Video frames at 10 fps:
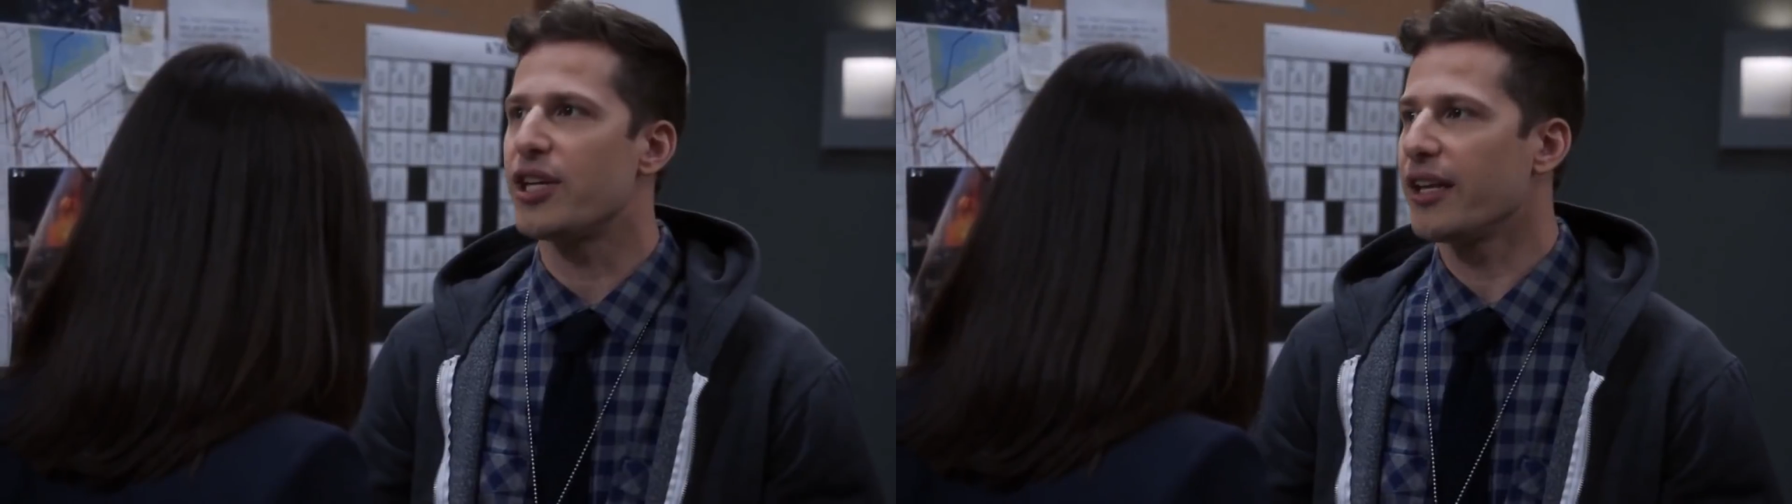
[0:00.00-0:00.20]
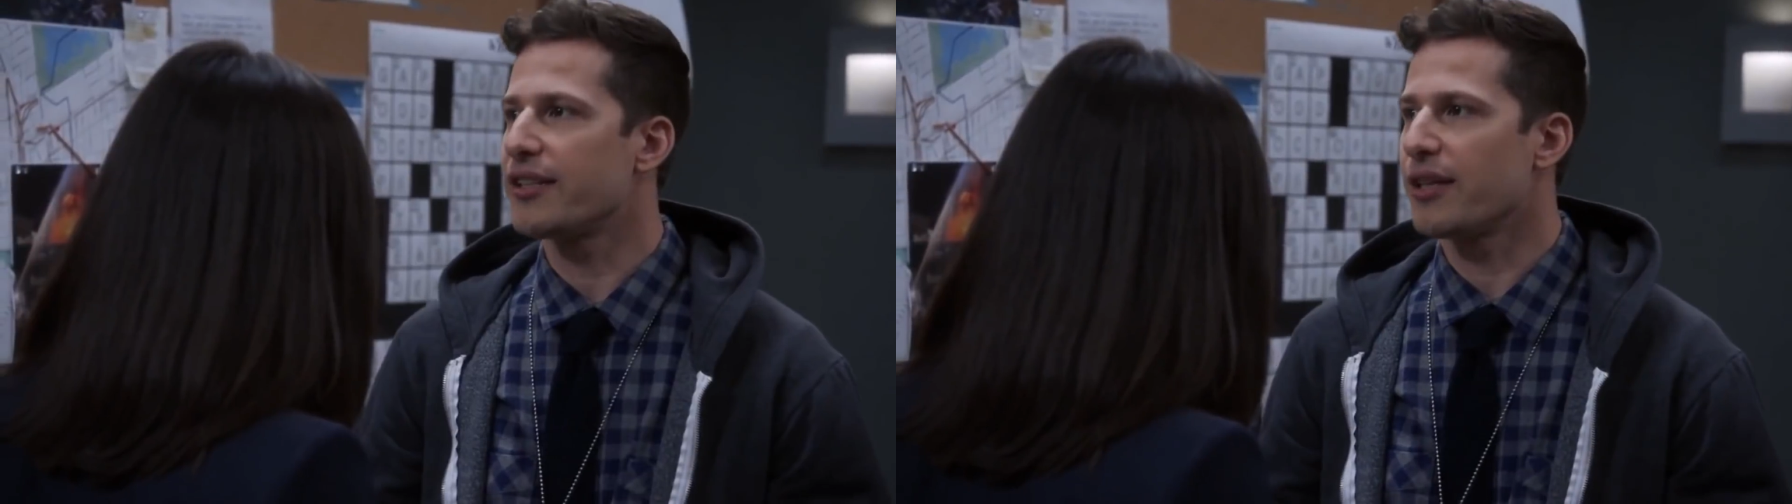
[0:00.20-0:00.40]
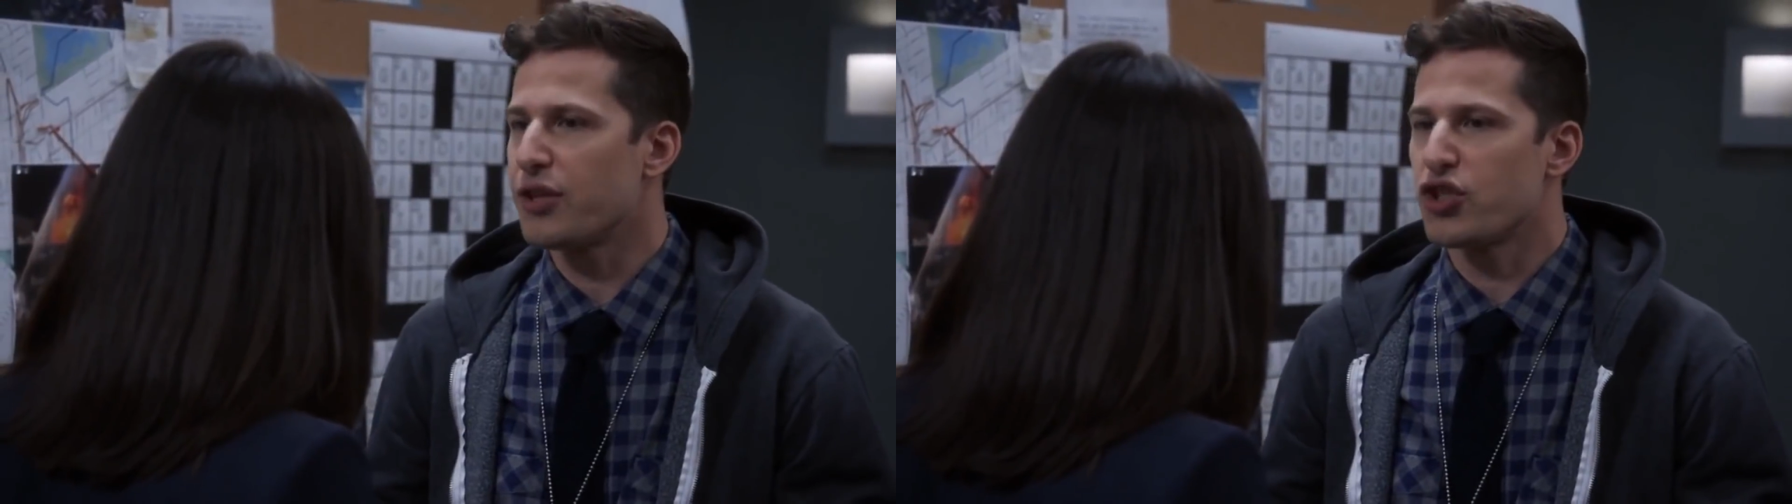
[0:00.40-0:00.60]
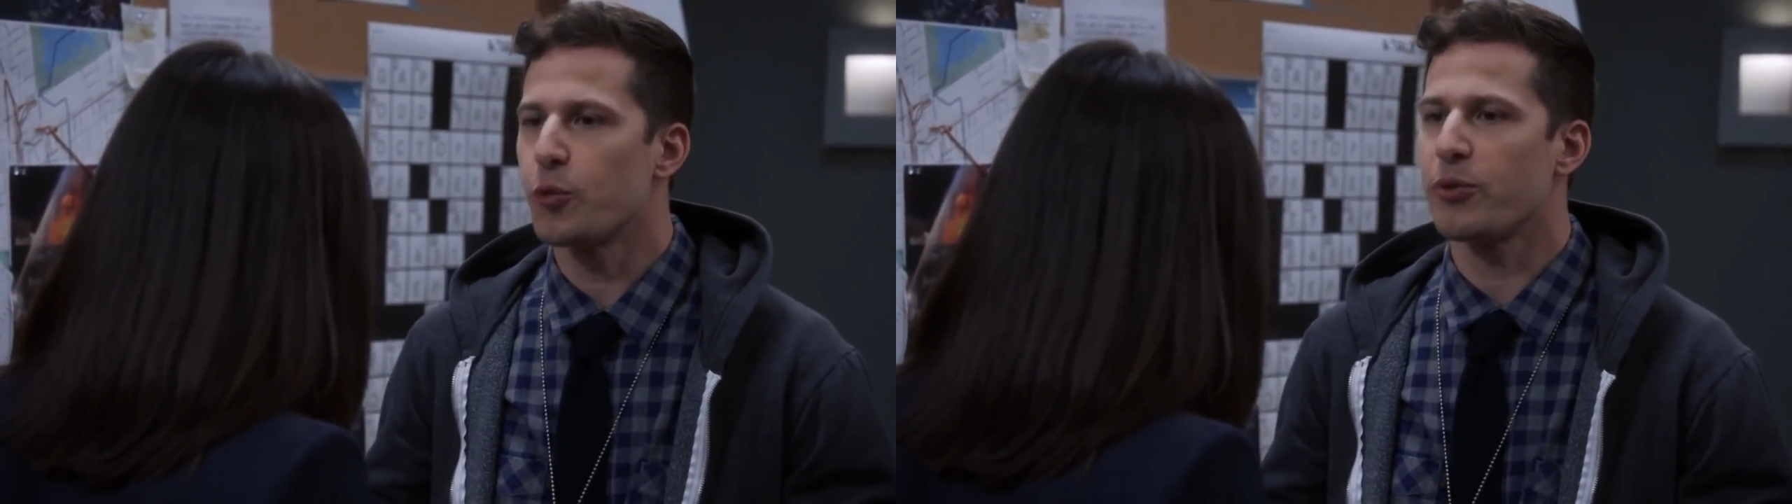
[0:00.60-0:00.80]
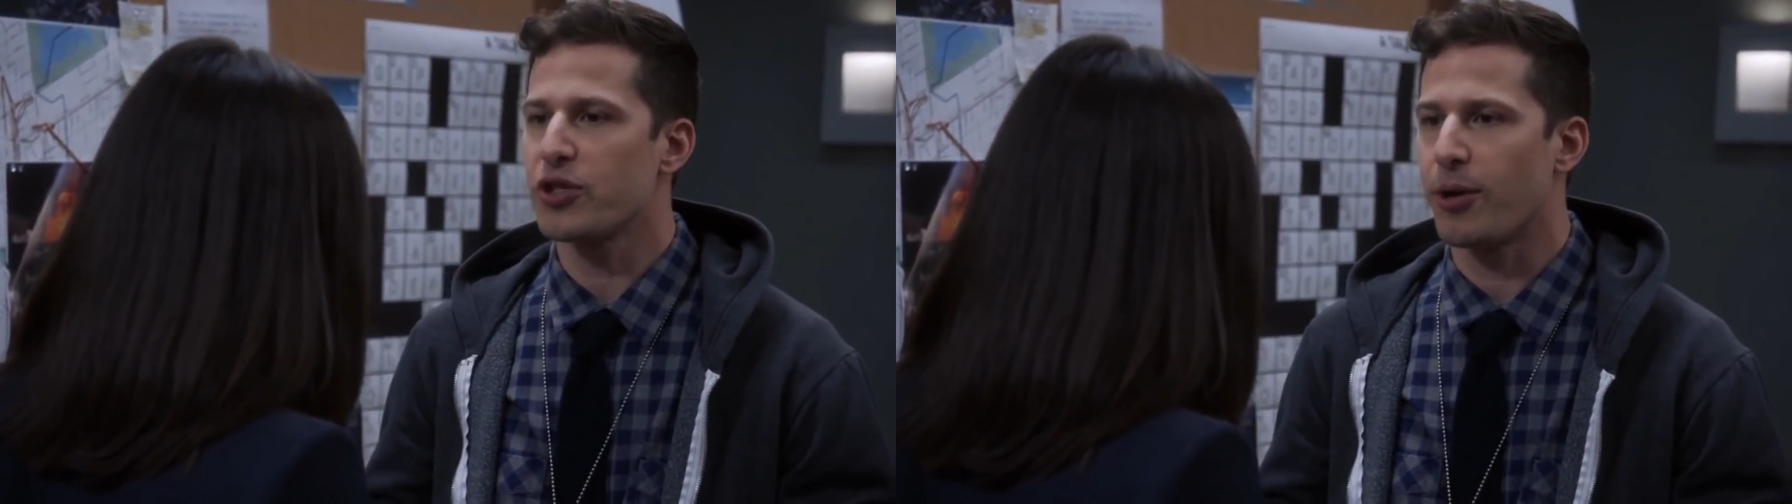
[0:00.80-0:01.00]
jealous of the
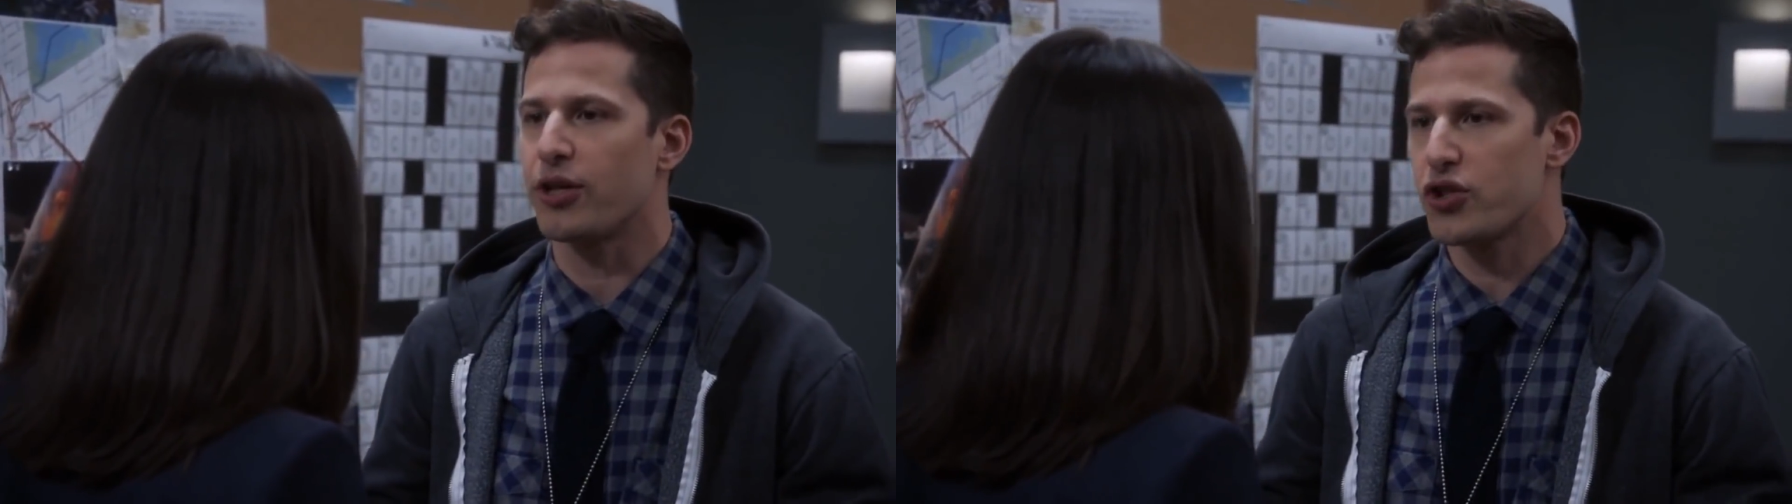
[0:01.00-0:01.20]
super smart